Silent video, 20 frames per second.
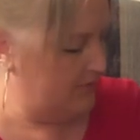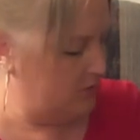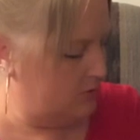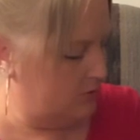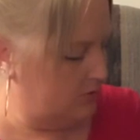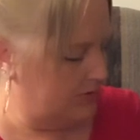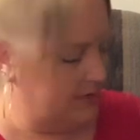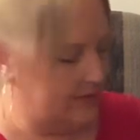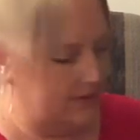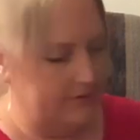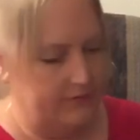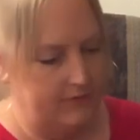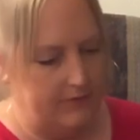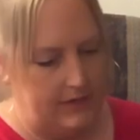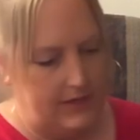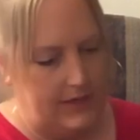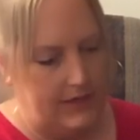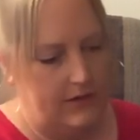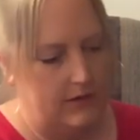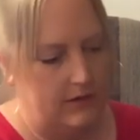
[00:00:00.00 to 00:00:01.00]
you live
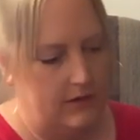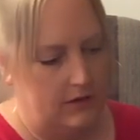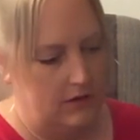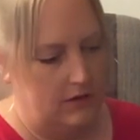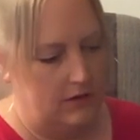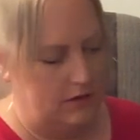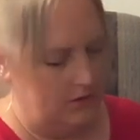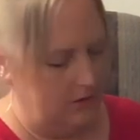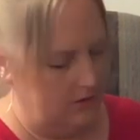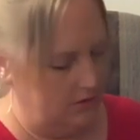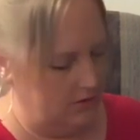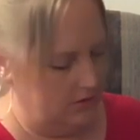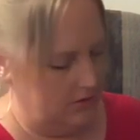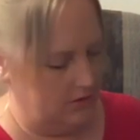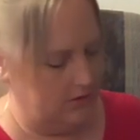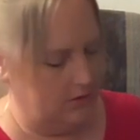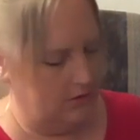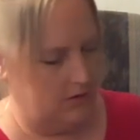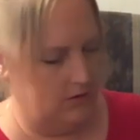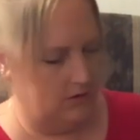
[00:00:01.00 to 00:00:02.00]
in
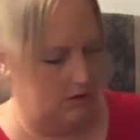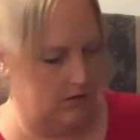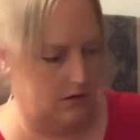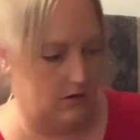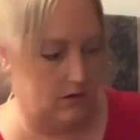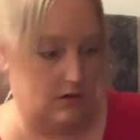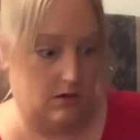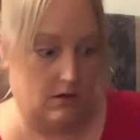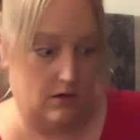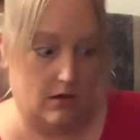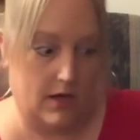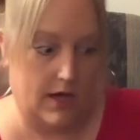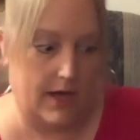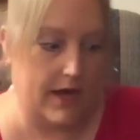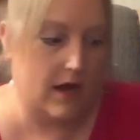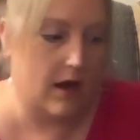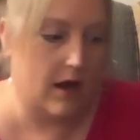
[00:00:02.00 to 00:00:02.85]
a